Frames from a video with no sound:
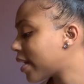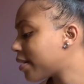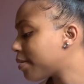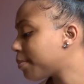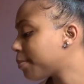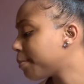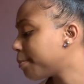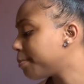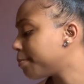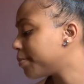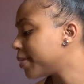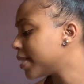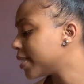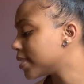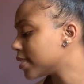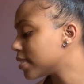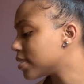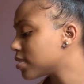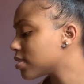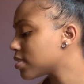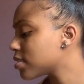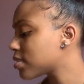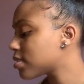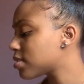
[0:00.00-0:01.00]
and
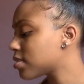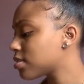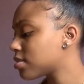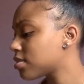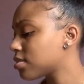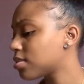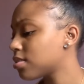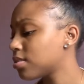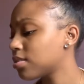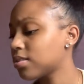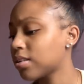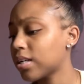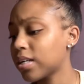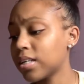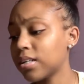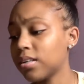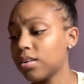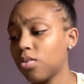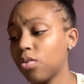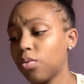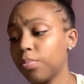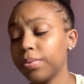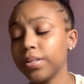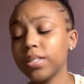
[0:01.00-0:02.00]
mints. I didn't
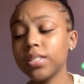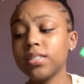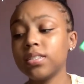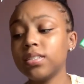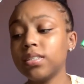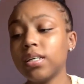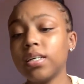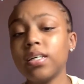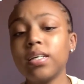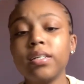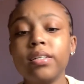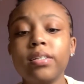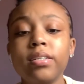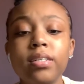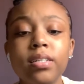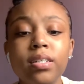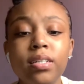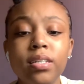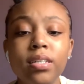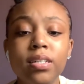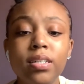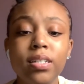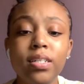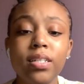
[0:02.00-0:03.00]
open
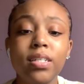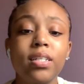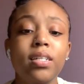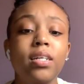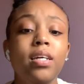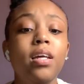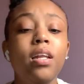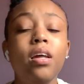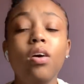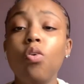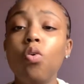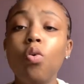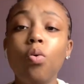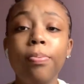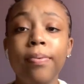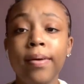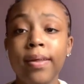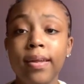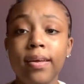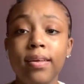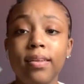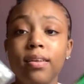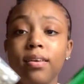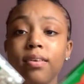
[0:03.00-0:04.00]

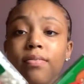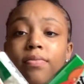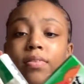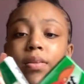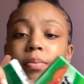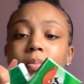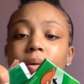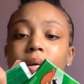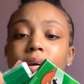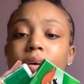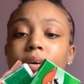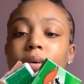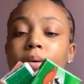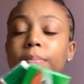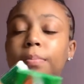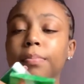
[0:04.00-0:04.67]
any of them yet,